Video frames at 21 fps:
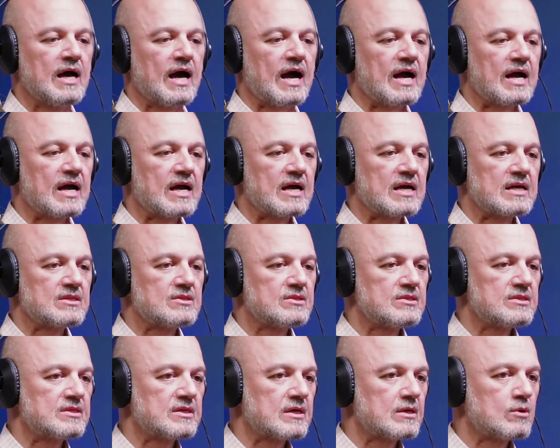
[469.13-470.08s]

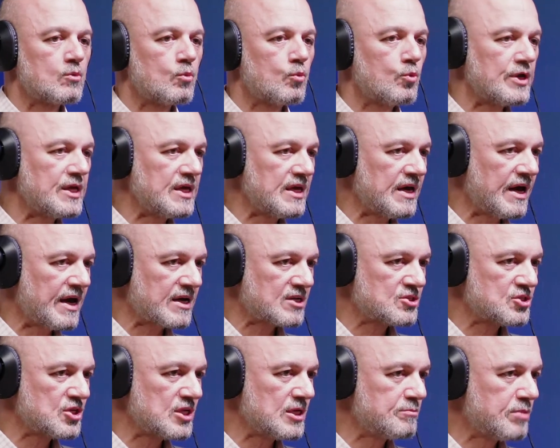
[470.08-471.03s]
And we
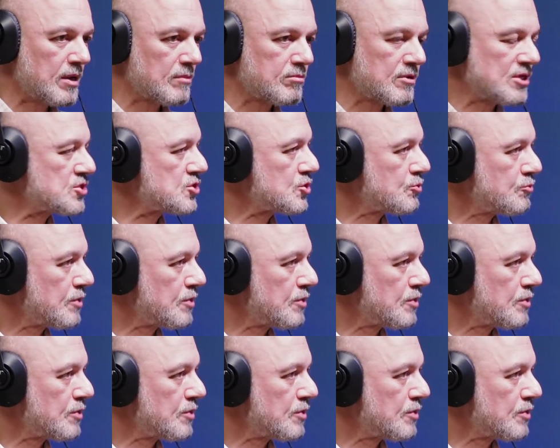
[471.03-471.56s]
actually published